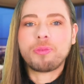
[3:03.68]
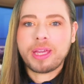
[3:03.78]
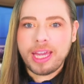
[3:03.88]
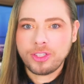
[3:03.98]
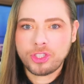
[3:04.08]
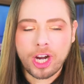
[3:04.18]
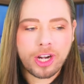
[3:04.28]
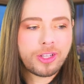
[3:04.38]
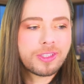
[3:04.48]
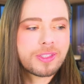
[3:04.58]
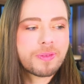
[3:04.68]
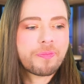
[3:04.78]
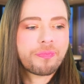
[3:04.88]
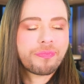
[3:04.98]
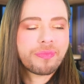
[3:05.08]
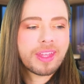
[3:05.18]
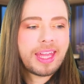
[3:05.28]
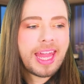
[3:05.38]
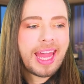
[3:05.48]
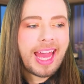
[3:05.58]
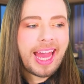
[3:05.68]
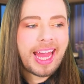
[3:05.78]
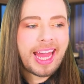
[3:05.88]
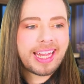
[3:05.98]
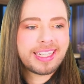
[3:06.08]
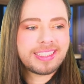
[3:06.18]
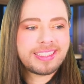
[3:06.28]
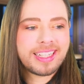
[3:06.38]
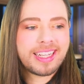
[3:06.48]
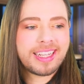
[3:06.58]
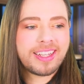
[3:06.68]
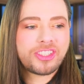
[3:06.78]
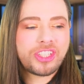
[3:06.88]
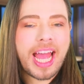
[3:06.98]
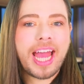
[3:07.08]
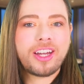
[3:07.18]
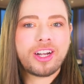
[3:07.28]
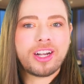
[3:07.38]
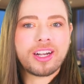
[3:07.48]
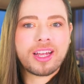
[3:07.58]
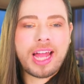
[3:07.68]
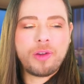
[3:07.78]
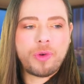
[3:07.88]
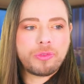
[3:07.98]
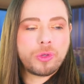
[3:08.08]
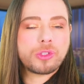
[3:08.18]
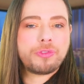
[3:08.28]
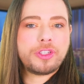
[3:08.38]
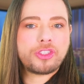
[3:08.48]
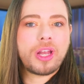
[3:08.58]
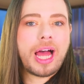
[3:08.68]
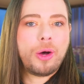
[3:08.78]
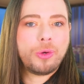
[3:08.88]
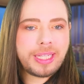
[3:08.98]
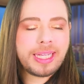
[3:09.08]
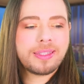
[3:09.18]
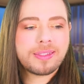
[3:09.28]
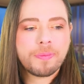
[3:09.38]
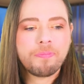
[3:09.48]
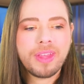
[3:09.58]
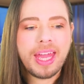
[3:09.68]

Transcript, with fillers: from King Charles, and she had her kind of one of those official outings.